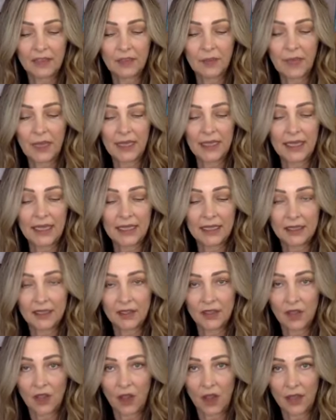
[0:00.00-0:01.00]
but it's
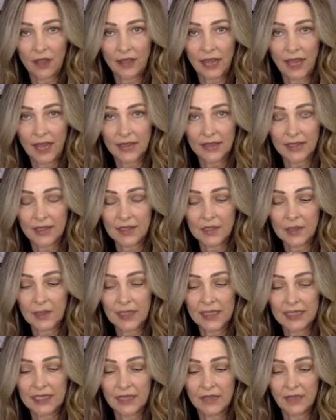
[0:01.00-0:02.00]
not as
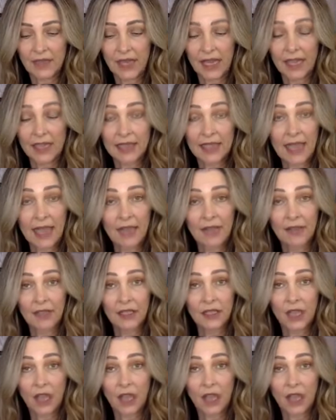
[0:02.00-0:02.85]
expensive as having